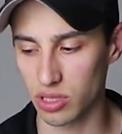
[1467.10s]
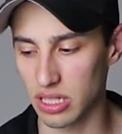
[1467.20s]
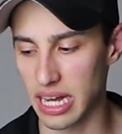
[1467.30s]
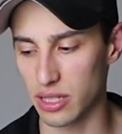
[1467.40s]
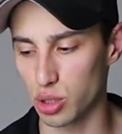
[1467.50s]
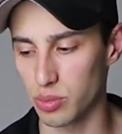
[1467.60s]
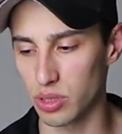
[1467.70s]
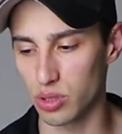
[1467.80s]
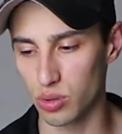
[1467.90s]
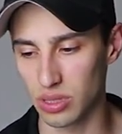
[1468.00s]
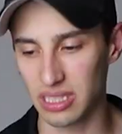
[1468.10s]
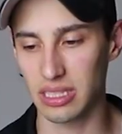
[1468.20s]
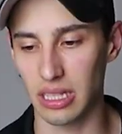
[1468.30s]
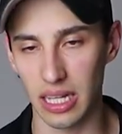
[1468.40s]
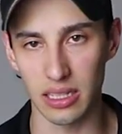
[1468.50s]
attribute to a
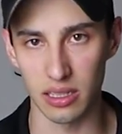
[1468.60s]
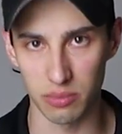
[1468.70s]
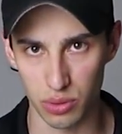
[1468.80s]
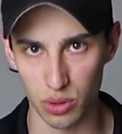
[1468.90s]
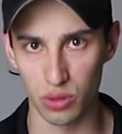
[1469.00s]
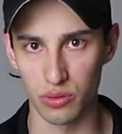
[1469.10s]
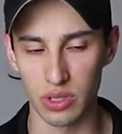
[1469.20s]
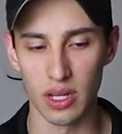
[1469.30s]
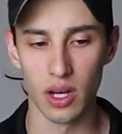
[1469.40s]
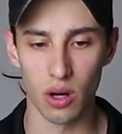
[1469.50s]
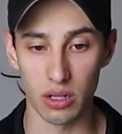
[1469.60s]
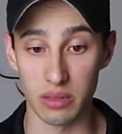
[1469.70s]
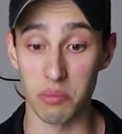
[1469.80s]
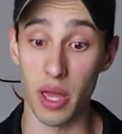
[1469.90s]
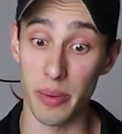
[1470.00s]
slightly improved or
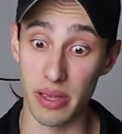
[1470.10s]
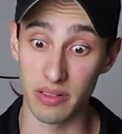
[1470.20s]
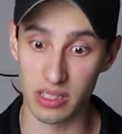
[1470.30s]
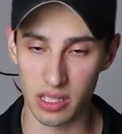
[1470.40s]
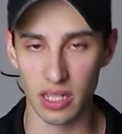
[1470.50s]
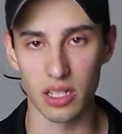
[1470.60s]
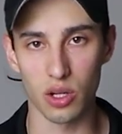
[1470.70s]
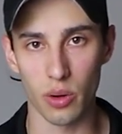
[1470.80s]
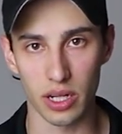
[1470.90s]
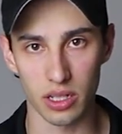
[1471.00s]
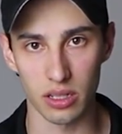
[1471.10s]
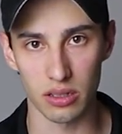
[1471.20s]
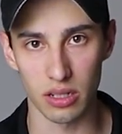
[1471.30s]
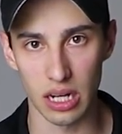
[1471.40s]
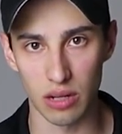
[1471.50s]
maybe even slightly
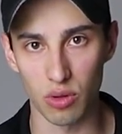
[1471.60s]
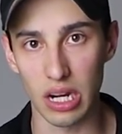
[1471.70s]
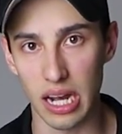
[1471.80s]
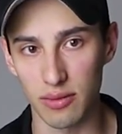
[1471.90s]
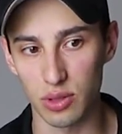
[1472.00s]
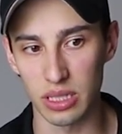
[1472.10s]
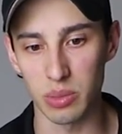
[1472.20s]
quicker recovery.